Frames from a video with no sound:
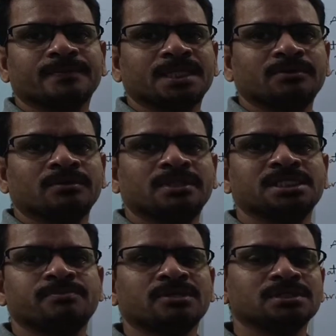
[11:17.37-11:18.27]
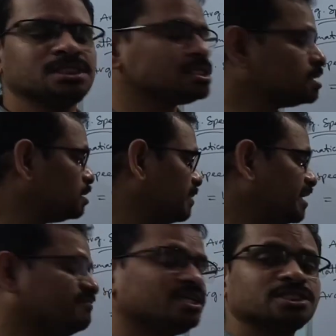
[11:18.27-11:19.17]
You know this, because this is the, by
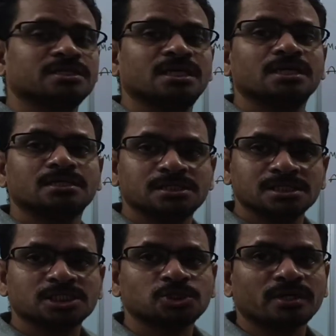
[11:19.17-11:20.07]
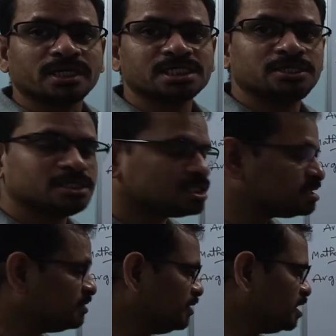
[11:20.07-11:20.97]
definition, this is the shortest distance
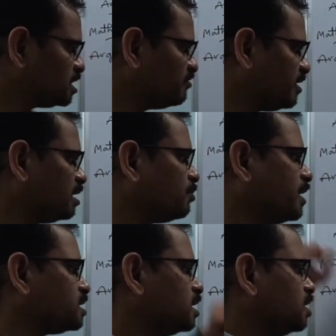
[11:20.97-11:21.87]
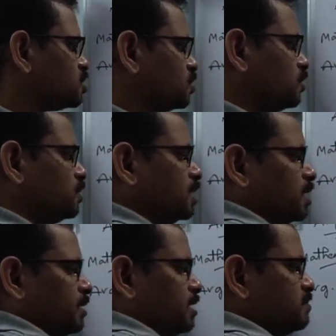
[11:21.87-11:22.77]
between initial and final points. So
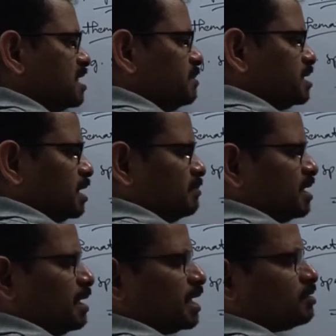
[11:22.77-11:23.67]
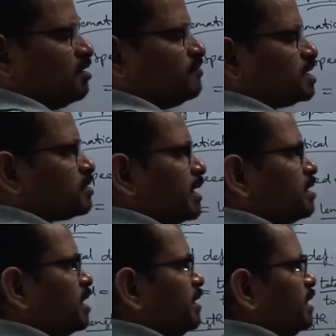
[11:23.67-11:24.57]
displacement is nothing but the length of the straight
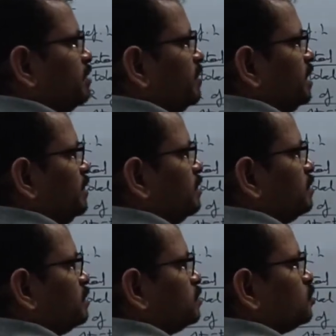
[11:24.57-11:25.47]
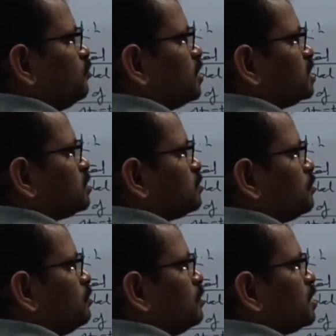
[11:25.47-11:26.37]
line AB. So what is
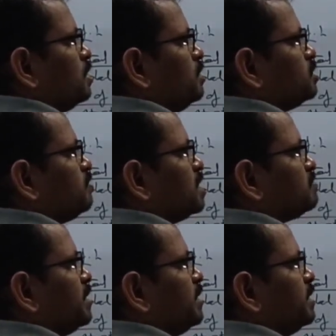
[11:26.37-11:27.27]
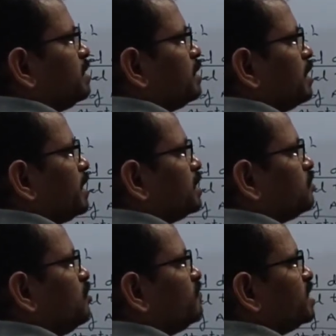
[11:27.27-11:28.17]
total displacement here? Length
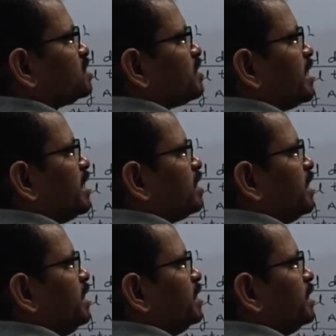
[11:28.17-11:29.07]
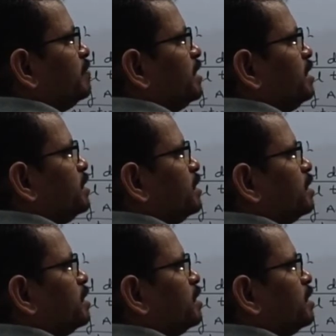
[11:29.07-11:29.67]
of the straight line AB